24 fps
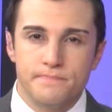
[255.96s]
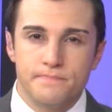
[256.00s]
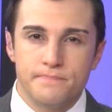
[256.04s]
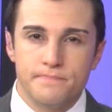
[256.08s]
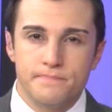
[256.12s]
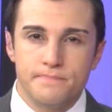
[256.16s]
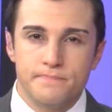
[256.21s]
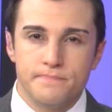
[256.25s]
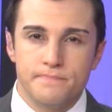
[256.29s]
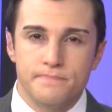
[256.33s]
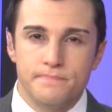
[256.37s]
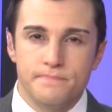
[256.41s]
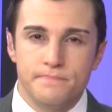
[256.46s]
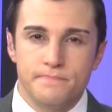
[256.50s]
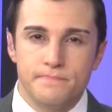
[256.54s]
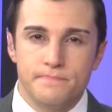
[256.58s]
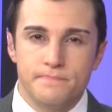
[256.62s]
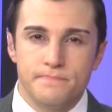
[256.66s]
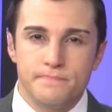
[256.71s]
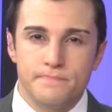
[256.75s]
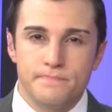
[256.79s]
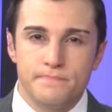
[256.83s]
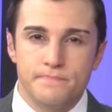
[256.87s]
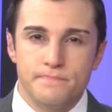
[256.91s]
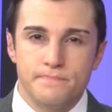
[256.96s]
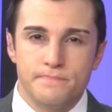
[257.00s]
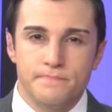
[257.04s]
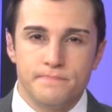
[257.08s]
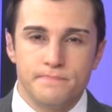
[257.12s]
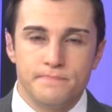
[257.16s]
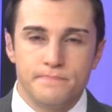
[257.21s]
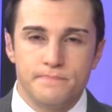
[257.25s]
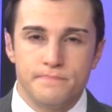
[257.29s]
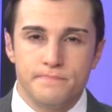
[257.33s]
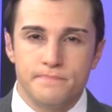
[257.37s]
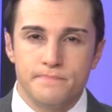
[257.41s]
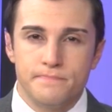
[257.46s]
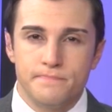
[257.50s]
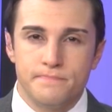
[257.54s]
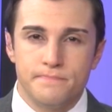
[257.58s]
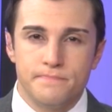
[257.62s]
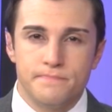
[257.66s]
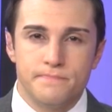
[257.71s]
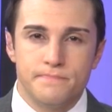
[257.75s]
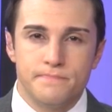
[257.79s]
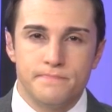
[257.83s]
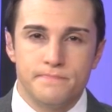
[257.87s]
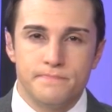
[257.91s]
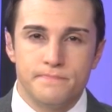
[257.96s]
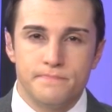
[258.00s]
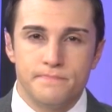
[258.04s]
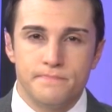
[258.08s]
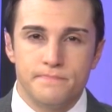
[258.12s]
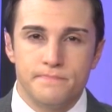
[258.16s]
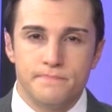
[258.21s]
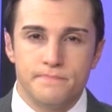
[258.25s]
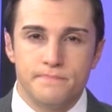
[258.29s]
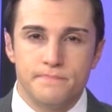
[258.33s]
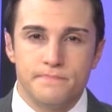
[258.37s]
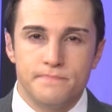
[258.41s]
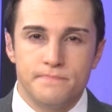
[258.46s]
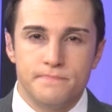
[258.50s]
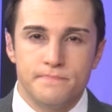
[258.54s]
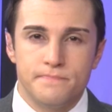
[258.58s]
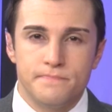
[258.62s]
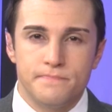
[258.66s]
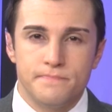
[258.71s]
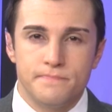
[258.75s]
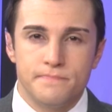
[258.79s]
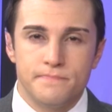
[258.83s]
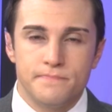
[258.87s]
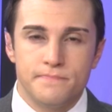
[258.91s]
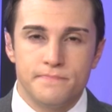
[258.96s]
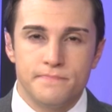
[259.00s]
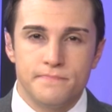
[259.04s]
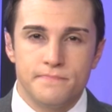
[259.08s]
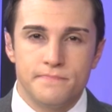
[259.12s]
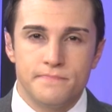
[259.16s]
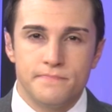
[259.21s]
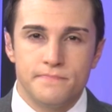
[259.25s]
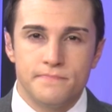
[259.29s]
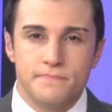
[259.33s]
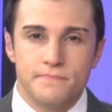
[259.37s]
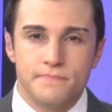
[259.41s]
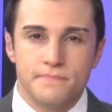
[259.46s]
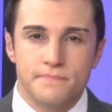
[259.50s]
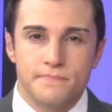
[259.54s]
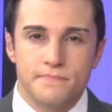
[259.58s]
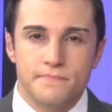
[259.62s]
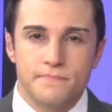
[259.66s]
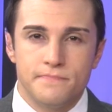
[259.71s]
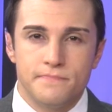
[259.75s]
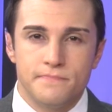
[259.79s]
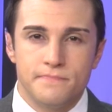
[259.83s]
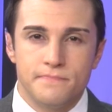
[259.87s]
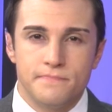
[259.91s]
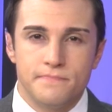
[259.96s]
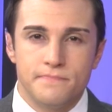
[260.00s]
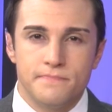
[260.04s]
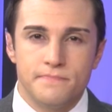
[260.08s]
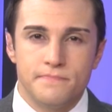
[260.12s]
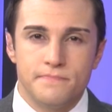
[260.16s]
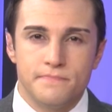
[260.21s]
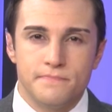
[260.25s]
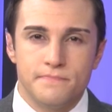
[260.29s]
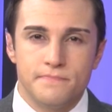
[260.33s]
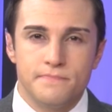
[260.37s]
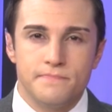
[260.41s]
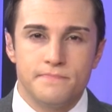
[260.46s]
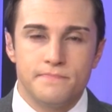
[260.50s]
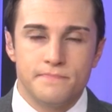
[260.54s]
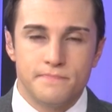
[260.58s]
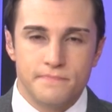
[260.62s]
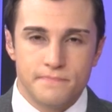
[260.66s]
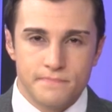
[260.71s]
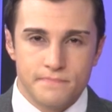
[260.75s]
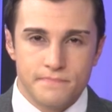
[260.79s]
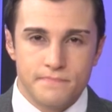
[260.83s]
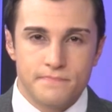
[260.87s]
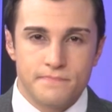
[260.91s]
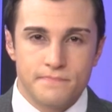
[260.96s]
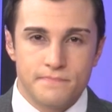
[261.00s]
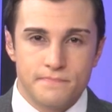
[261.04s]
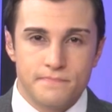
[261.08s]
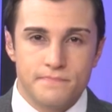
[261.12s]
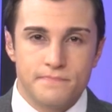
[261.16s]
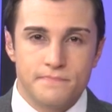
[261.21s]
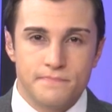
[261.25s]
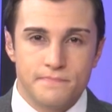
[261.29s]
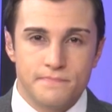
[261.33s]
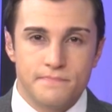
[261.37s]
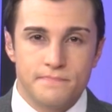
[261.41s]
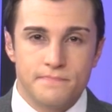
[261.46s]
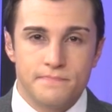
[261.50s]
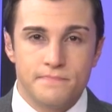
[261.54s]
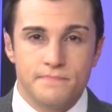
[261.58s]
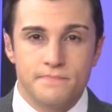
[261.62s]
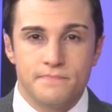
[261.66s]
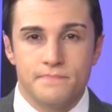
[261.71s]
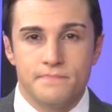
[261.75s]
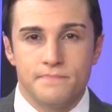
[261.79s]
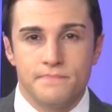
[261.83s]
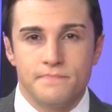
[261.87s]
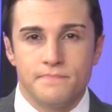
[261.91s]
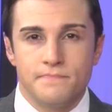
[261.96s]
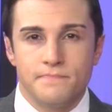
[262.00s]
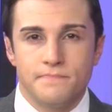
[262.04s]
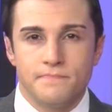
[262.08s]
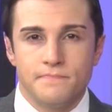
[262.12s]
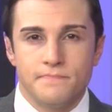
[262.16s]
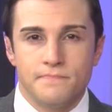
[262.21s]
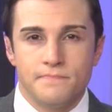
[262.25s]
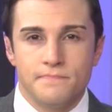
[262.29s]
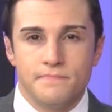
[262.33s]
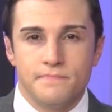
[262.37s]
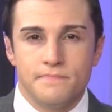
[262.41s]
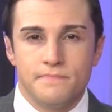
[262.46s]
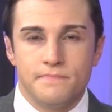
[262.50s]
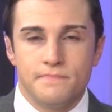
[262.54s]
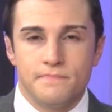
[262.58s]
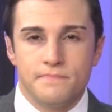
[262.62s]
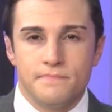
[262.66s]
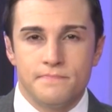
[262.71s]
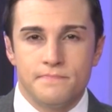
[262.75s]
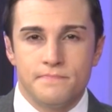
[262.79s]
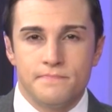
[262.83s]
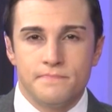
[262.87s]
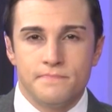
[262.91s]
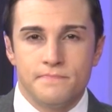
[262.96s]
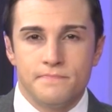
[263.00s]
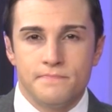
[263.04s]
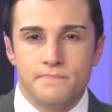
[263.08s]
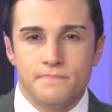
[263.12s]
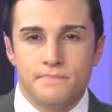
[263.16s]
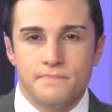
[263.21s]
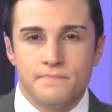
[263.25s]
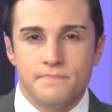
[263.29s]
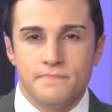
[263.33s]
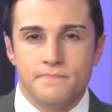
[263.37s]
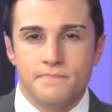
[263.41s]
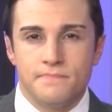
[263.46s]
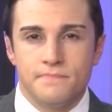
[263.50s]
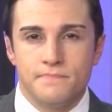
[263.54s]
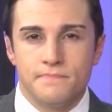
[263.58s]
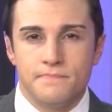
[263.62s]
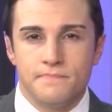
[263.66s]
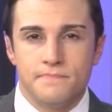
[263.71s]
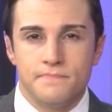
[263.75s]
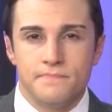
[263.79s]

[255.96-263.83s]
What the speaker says: No words are spoken by the person on screen.